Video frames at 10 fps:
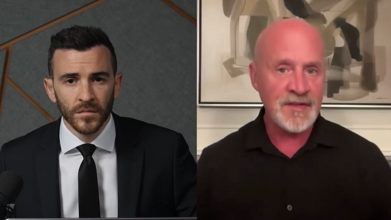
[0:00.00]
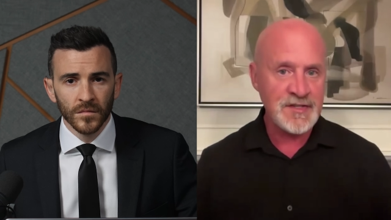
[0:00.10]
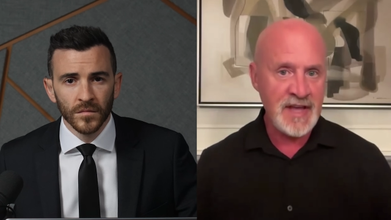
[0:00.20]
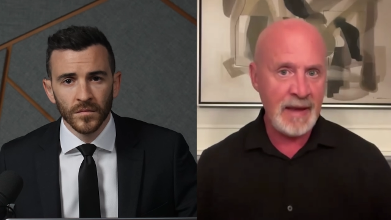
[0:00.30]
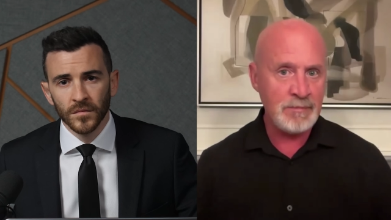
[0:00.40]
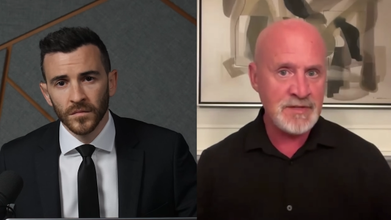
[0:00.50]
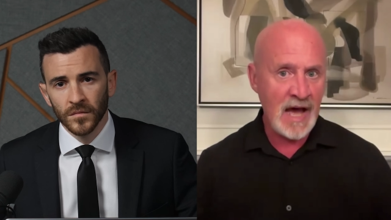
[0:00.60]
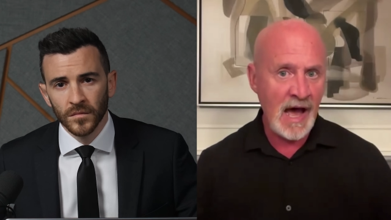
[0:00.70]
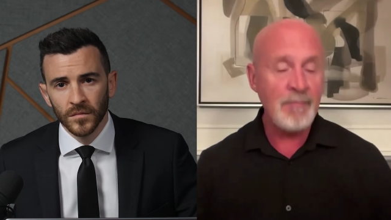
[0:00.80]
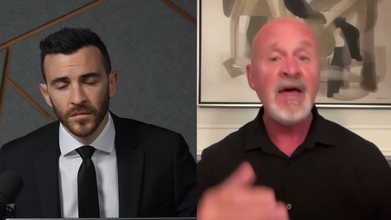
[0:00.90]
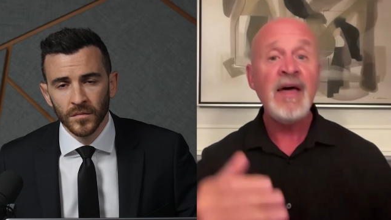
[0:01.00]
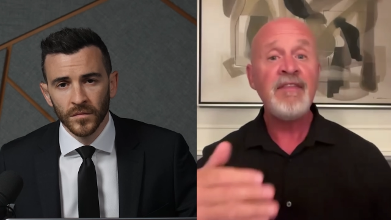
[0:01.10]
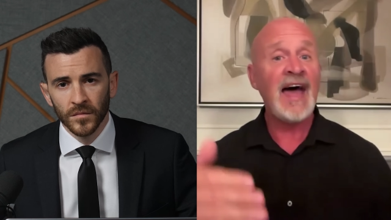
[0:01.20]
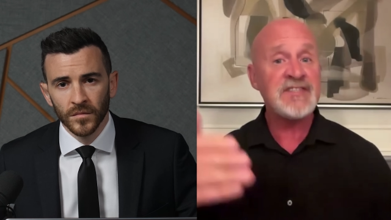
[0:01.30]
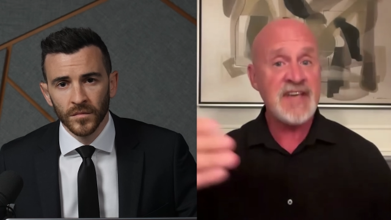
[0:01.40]
Speaker 1: the same time.
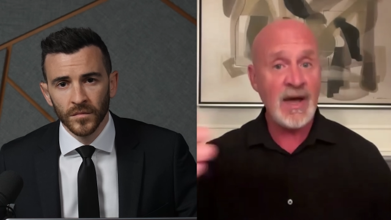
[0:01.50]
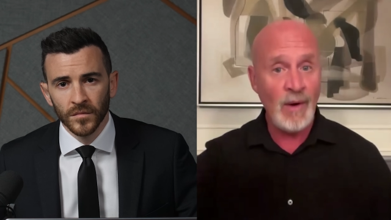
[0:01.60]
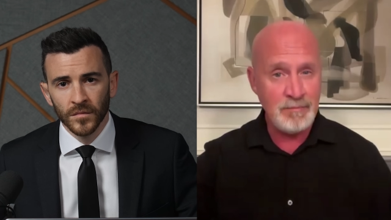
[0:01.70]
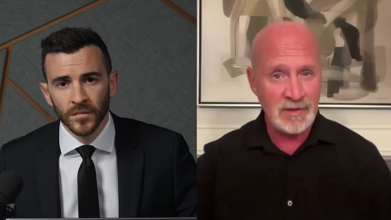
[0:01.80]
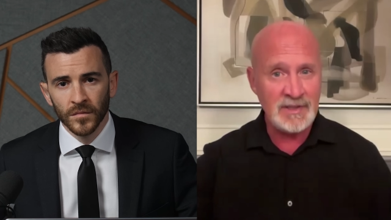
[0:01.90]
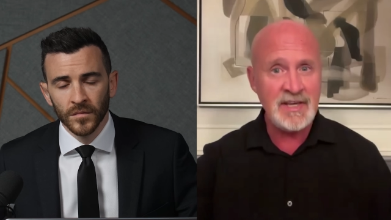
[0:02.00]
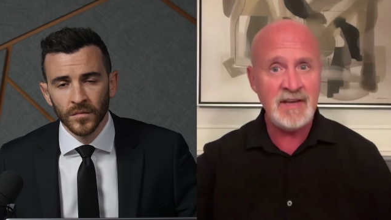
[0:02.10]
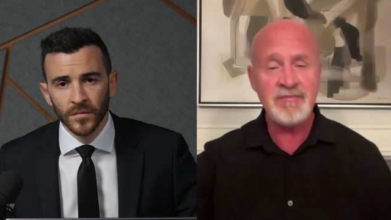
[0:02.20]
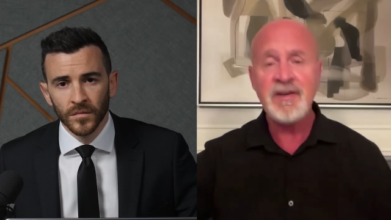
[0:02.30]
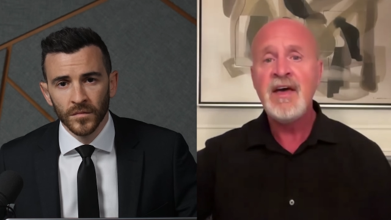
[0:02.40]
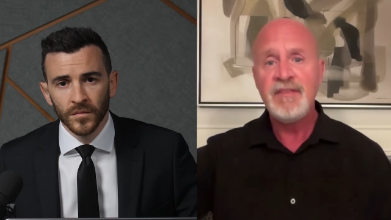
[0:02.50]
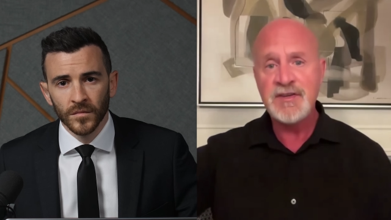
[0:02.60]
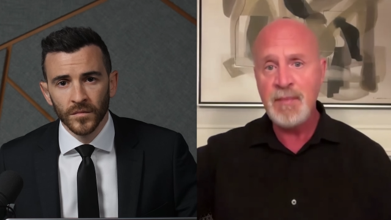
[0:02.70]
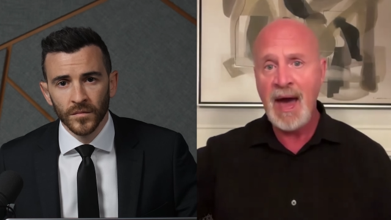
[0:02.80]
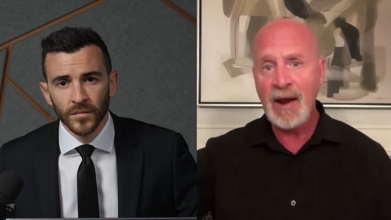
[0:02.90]
That's how I believe
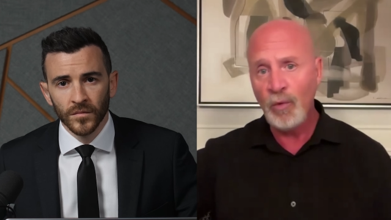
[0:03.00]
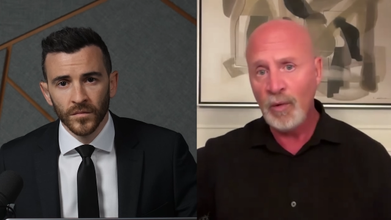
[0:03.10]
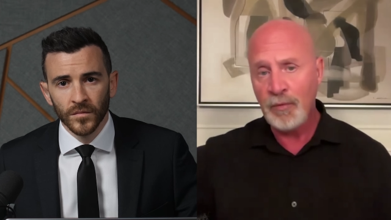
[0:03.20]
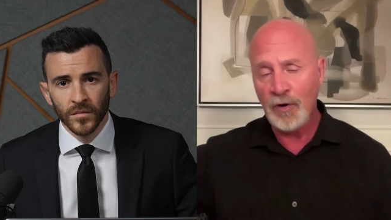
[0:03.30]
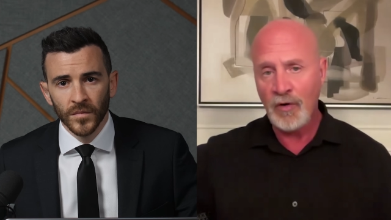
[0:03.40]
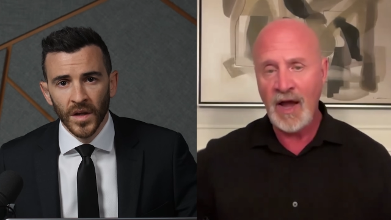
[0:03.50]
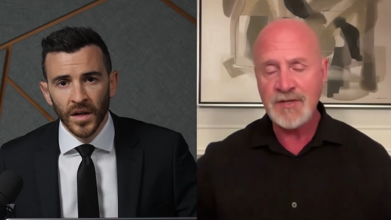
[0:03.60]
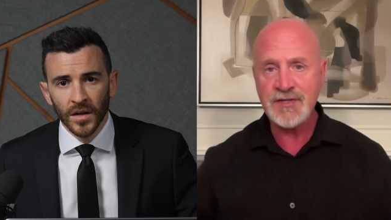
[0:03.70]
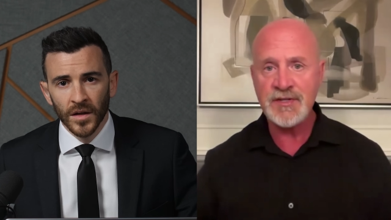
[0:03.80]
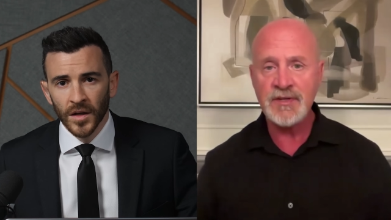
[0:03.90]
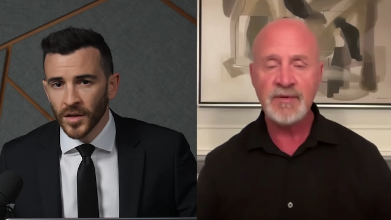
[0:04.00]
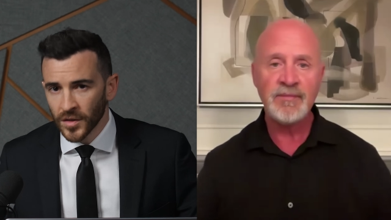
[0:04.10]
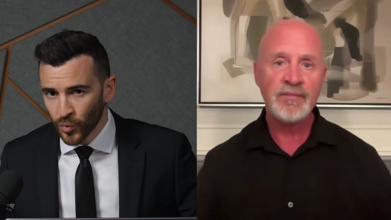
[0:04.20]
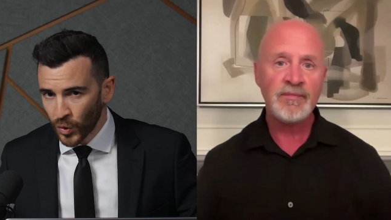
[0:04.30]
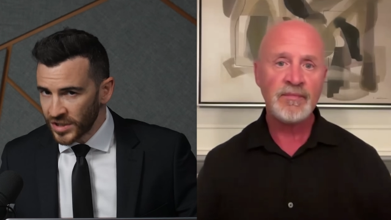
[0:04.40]
this matter will progress.
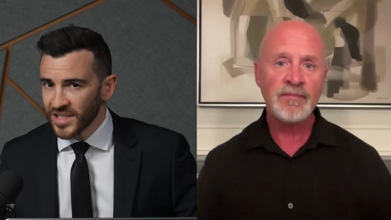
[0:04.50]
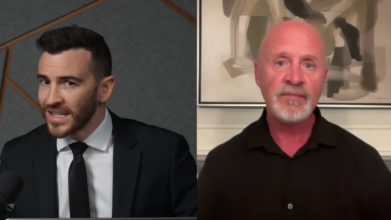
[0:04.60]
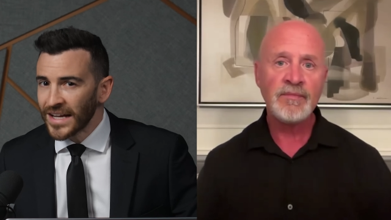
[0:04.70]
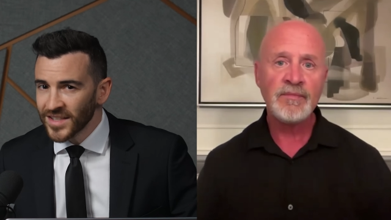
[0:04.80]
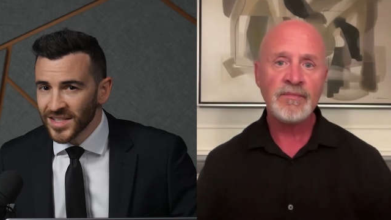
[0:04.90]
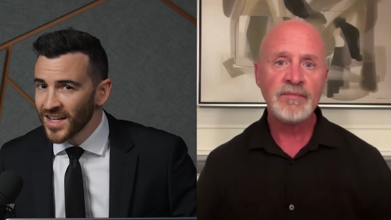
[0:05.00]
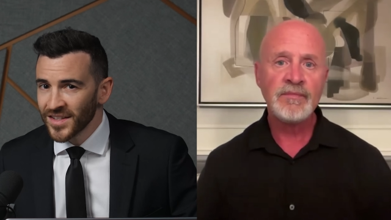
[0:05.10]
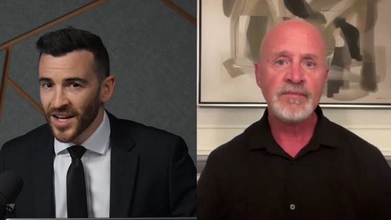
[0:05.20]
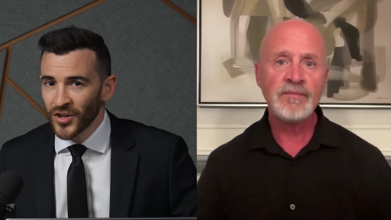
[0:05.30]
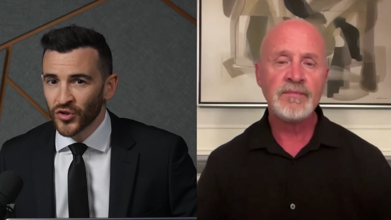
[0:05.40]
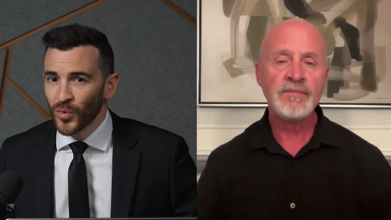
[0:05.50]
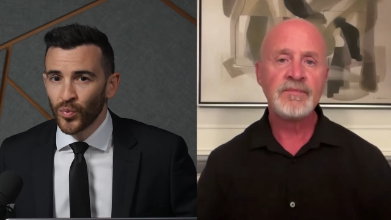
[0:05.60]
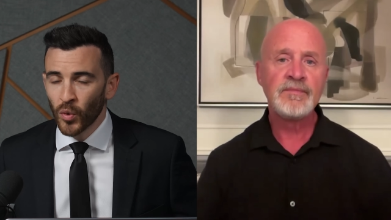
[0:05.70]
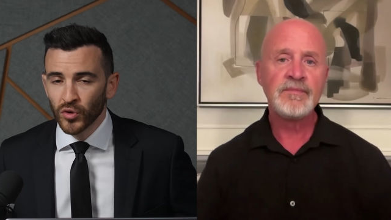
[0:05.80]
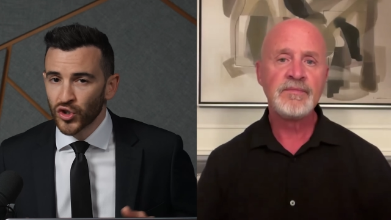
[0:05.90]
Speaker 2: Which is not to say that Donald Trump
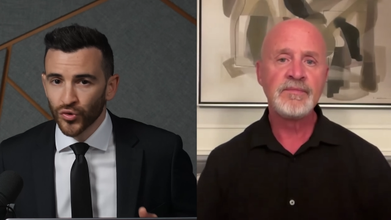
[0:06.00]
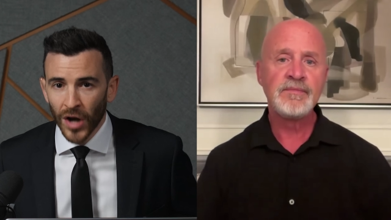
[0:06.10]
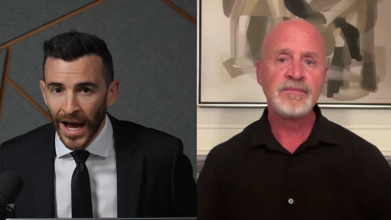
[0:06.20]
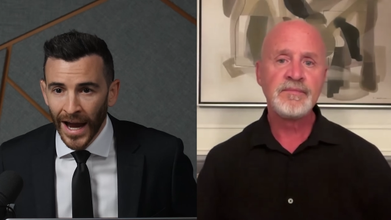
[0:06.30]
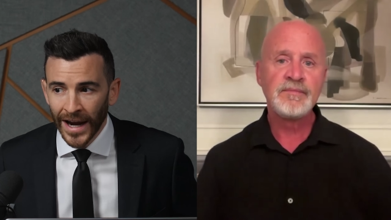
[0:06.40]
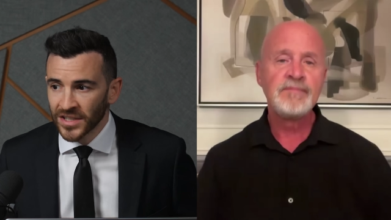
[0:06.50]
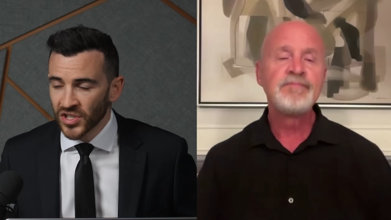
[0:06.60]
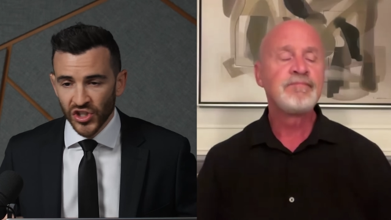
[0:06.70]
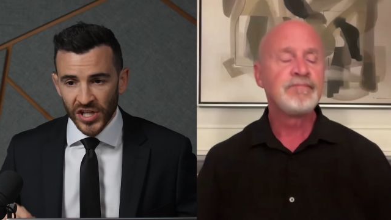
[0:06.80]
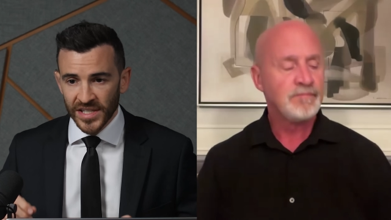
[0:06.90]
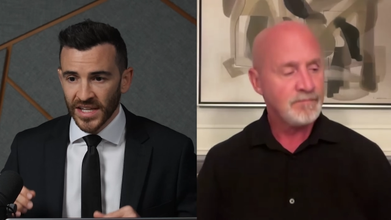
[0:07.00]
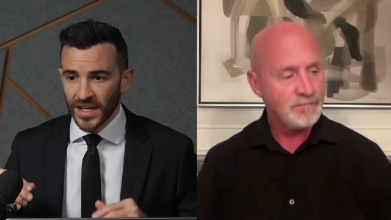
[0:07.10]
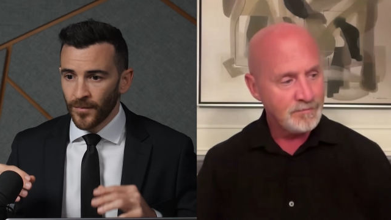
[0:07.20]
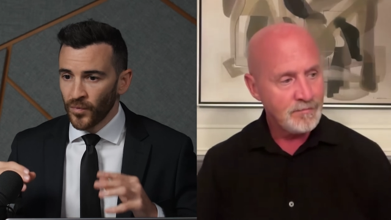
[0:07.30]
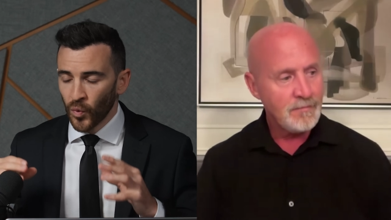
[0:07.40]
won't try to just
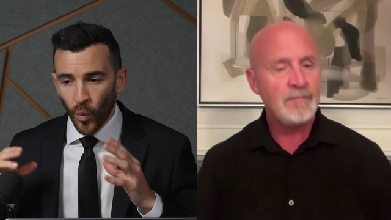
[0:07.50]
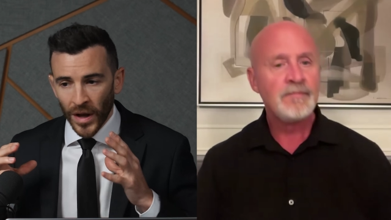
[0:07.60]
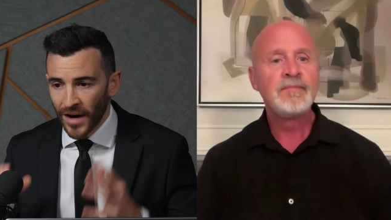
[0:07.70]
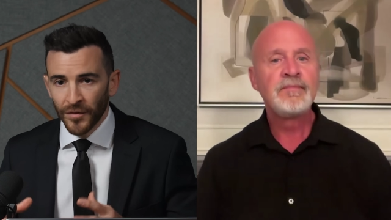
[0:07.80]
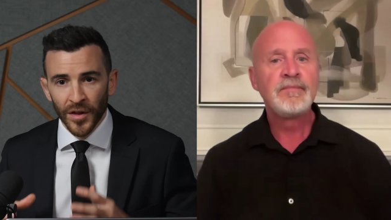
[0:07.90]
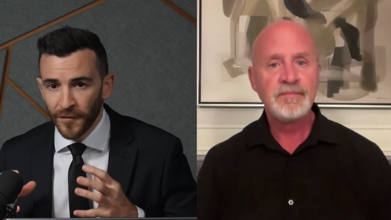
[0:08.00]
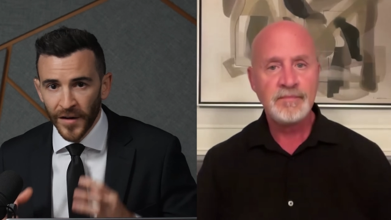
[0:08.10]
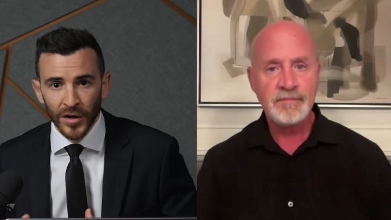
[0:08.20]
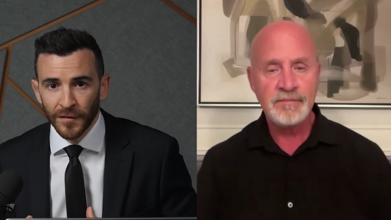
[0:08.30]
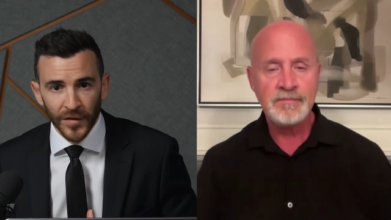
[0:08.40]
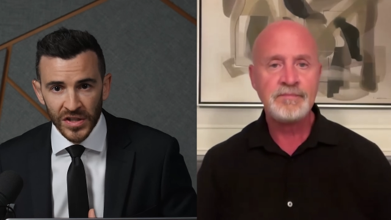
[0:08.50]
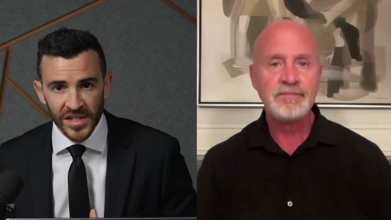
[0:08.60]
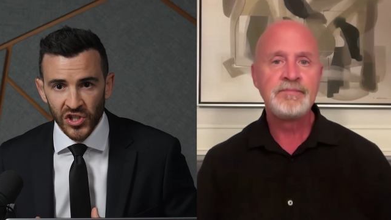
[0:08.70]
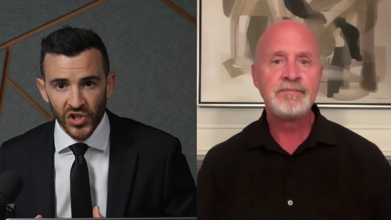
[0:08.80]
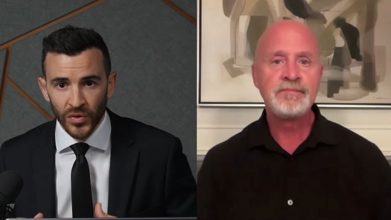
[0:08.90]
whatever the very first
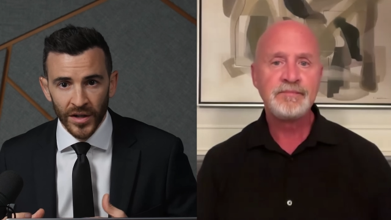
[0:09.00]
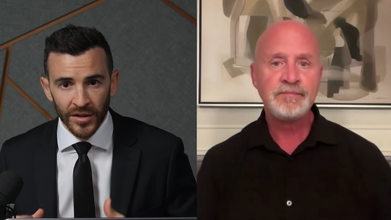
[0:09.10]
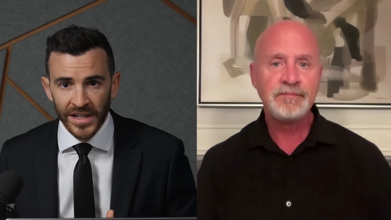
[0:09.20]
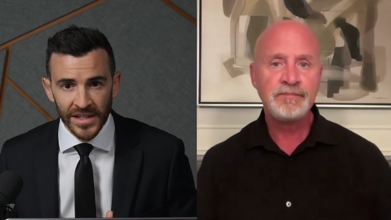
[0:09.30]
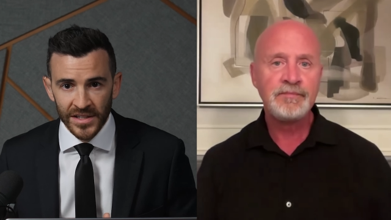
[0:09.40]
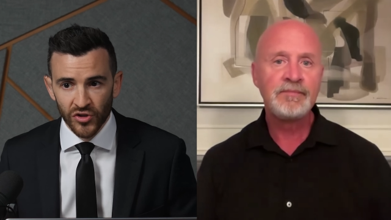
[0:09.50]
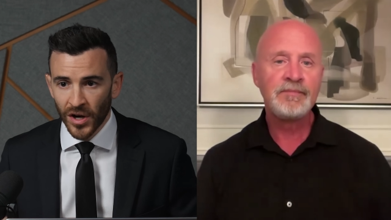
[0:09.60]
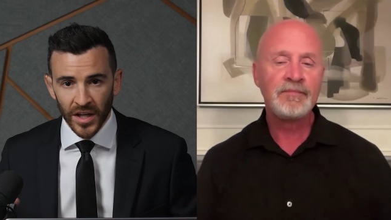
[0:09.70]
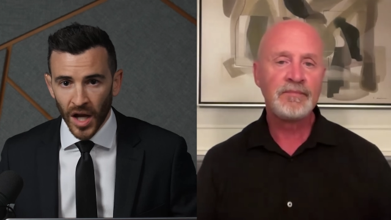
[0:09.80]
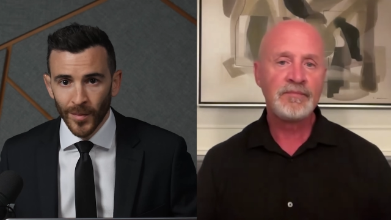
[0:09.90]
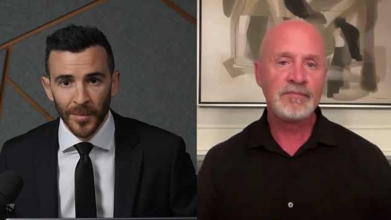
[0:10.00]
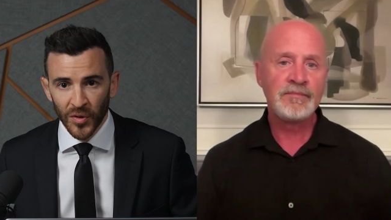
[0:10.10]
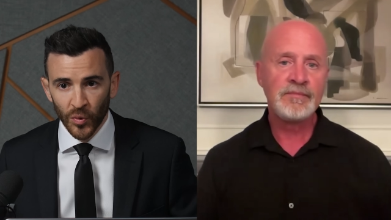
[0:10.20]
issue there is, try to gum up the